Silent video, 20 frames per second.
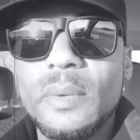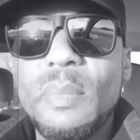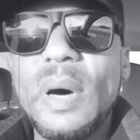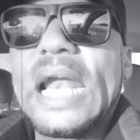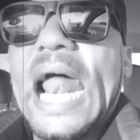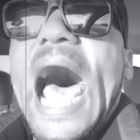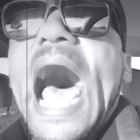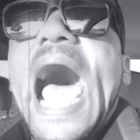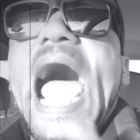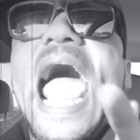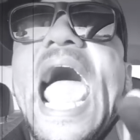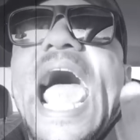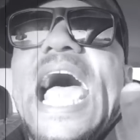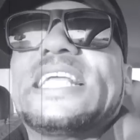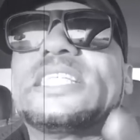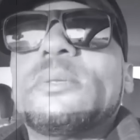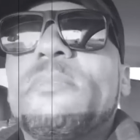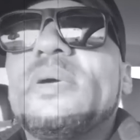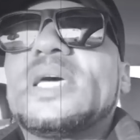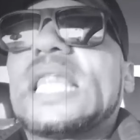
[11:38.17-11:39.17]
But I
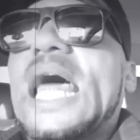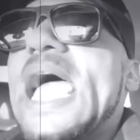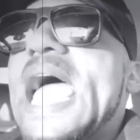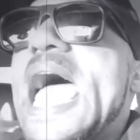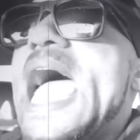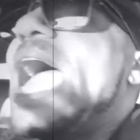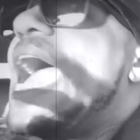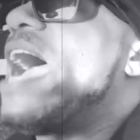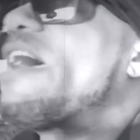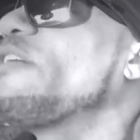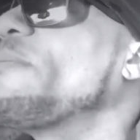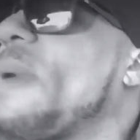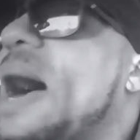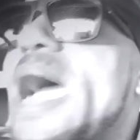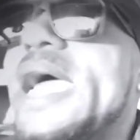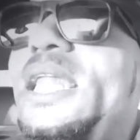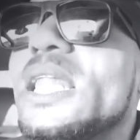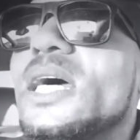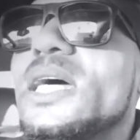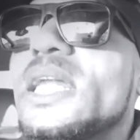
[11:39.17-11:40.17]
had to be like, hey,
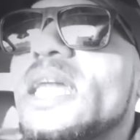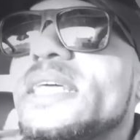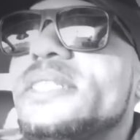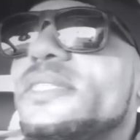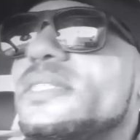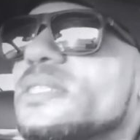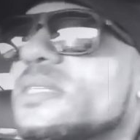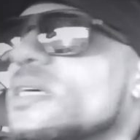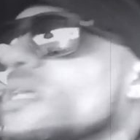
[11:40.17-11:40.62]
everybody, look at this.